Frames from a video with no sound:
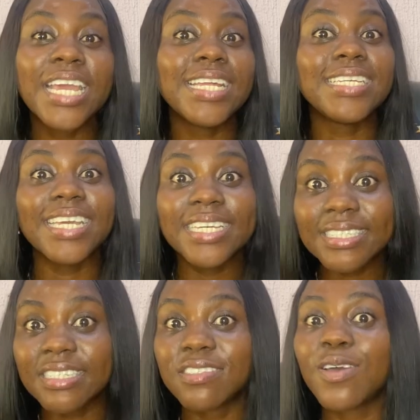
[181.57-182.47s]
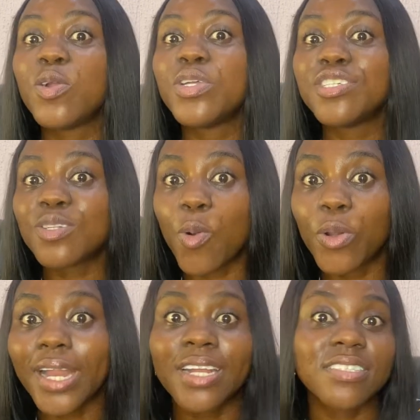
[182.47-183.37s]
the AC is always
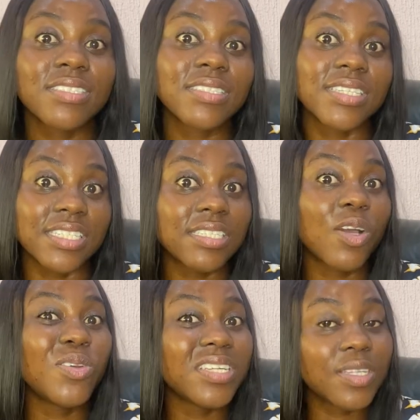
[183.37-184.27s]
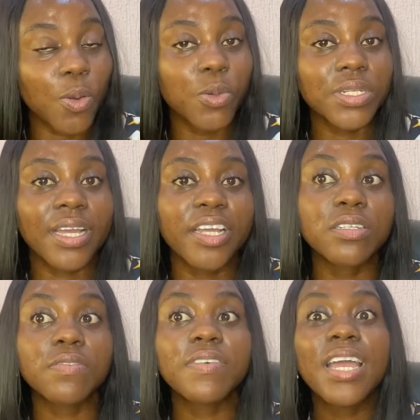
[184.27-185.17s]
on and it's always cold, kind
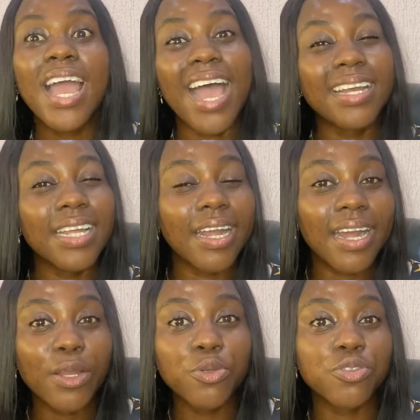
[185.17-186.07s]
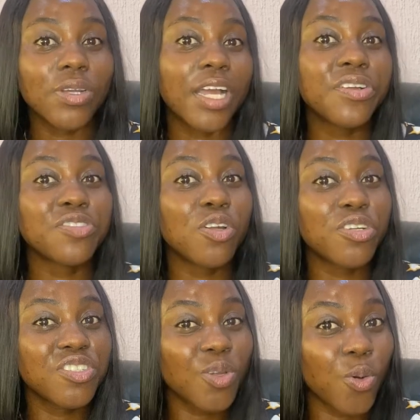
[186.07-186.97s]
of. And in Kano too, Kano is
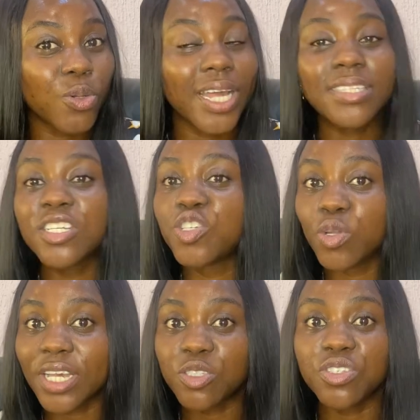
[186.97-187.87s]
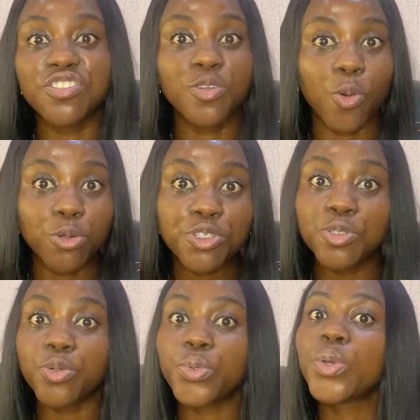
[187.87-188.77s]
always cold. I think Chiola too is cold,
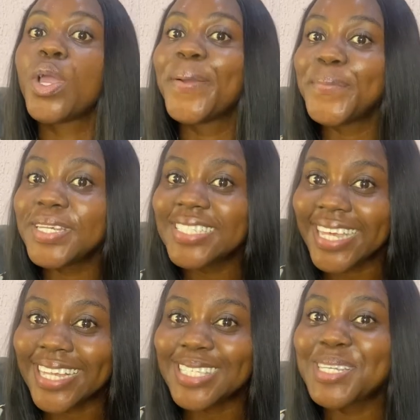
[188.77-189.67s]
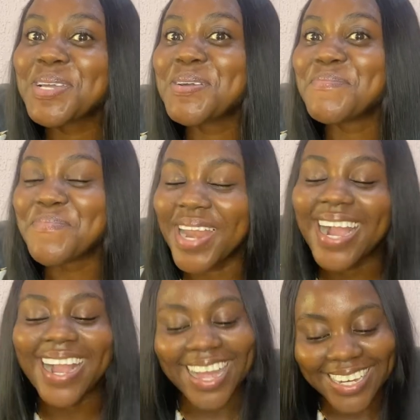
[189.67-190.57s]
so please get
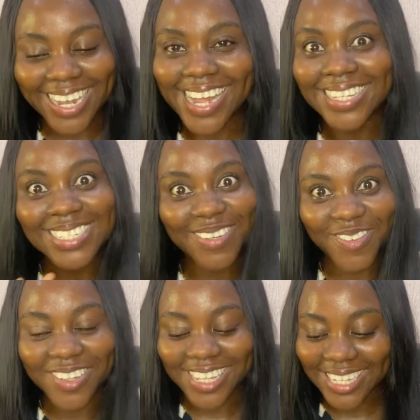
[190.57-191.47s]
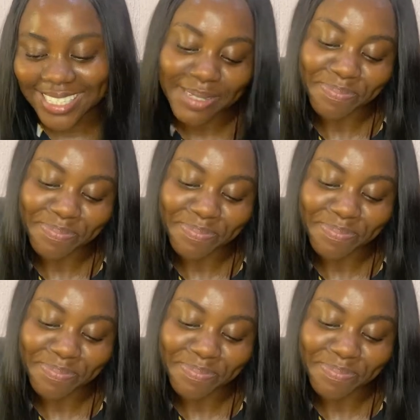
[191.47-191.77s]
black cardigans for that.